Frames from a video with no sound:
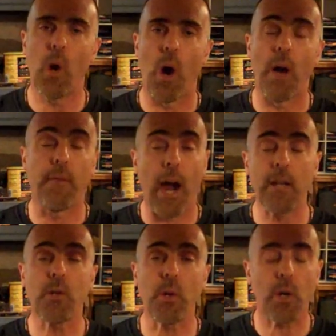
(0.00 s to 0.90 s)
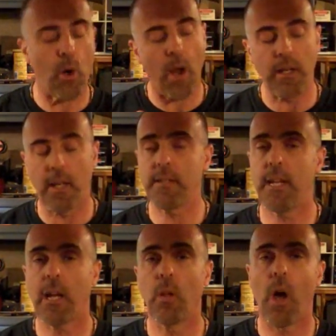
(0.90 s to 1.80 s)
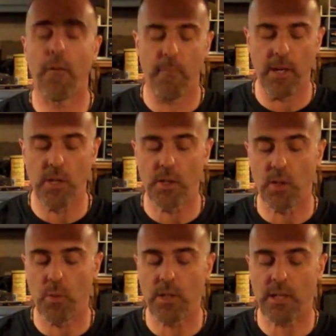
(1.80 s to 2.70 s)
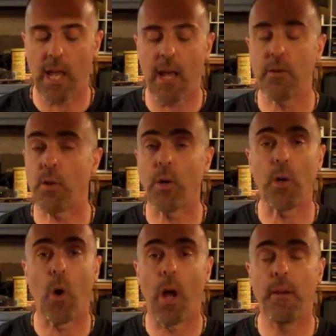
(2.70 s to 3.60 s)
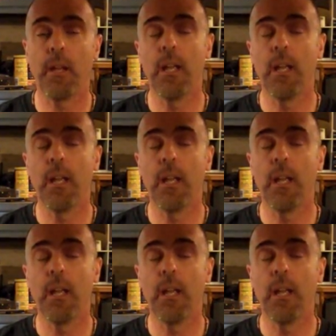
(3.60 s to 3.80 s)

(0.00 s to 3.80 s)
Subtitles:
off. I turn it on. It doesn't take a lot for me just to twist that and turn it on.